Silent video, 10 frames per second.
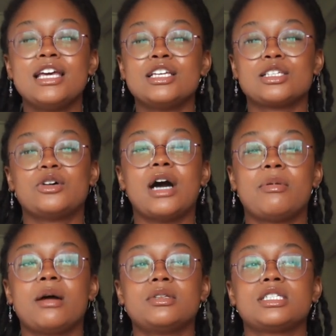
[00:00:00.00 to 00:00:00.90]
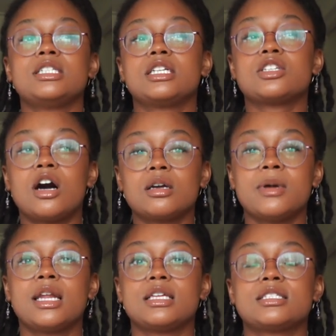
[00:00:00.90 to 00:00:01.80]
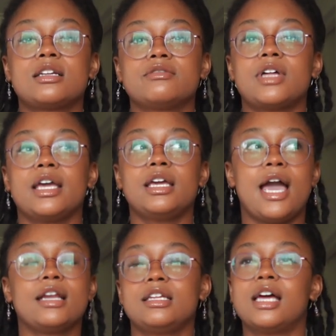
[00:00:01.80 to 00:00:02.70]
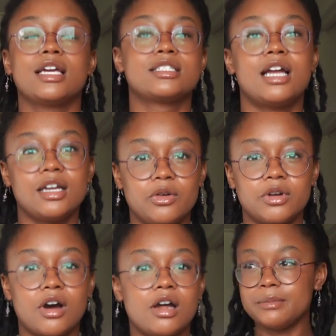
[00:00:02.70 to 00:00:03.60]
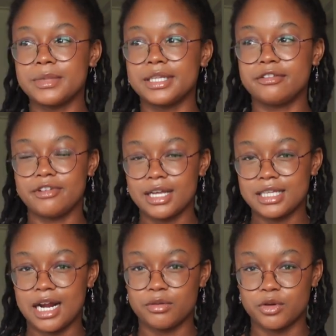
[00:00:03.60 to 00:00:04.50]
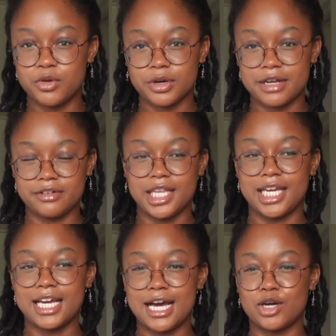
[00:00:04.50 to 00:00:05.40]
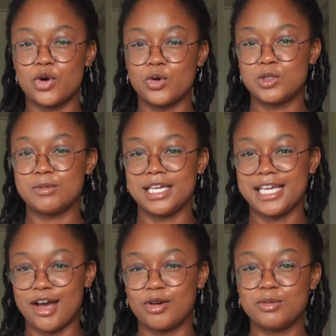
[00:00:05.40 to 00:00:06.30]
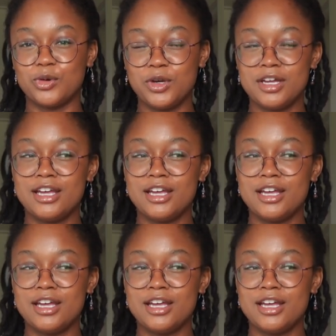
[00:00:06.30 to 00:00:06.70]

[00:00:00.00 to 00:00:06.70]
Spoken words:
So I probably just need to talk about it instead of like acting like it's not going on. But the fact that I record everything, it kind of holds me accountable.